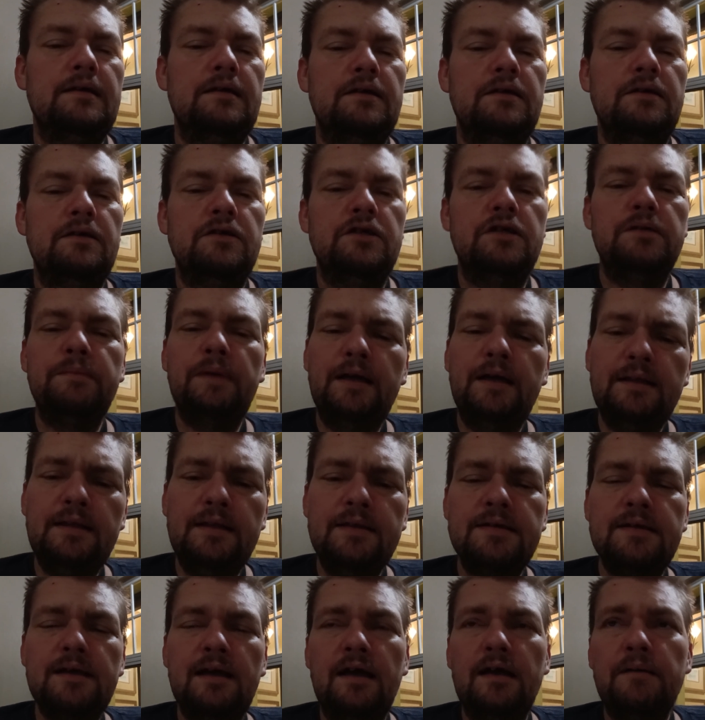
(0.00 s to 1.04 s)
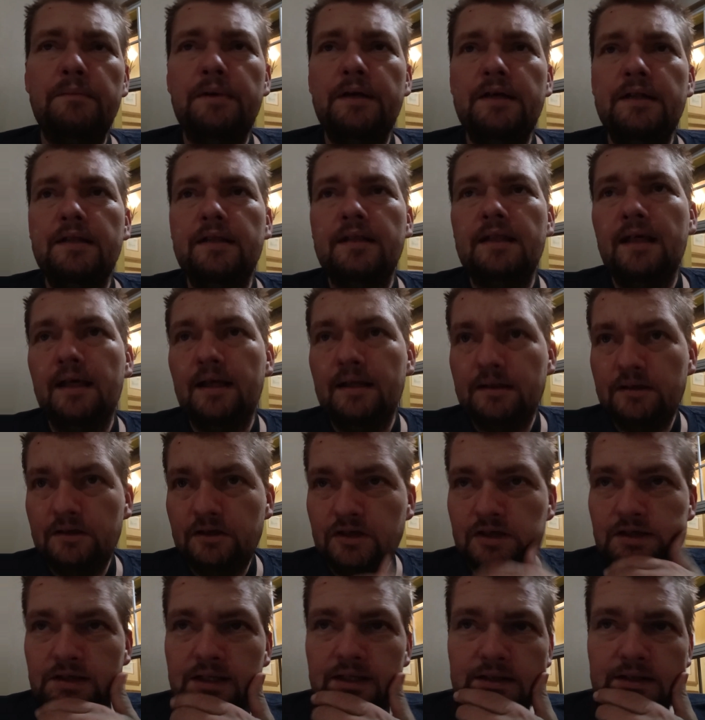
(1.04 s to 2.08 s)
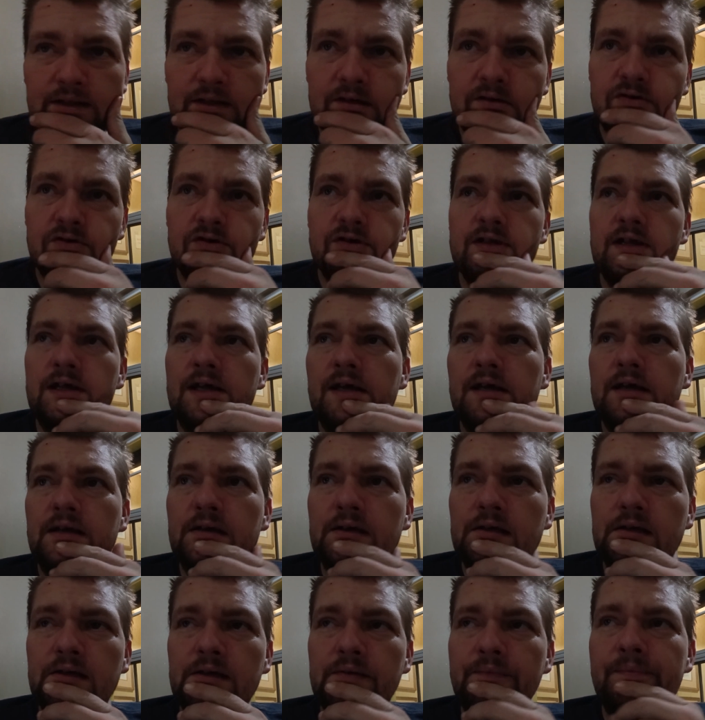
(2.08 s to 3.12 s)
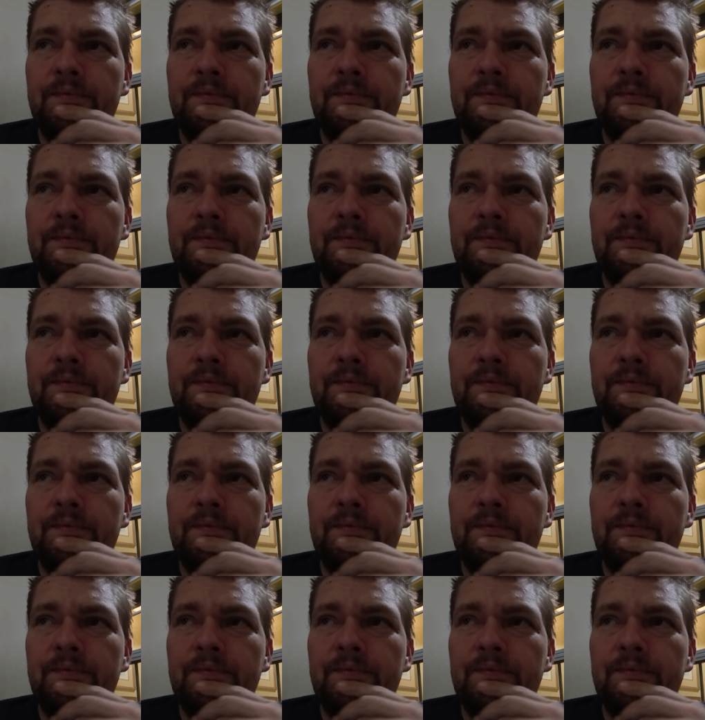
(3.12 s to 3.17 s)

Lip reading: she made this comment that she didn't understand